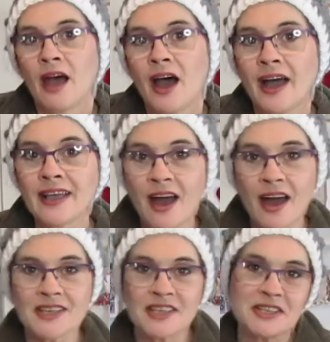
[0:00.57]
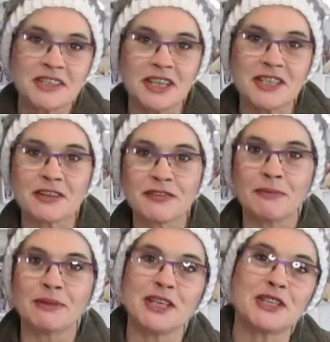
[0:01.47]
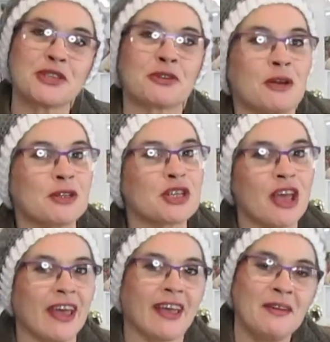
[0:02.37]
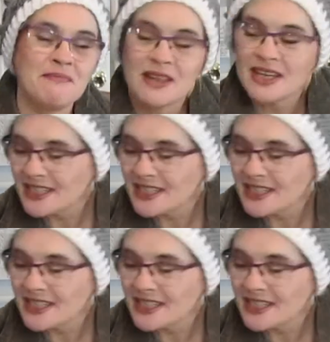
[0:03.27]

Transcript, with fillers: Hi guys, it's Lisa from Lisa's Crochet.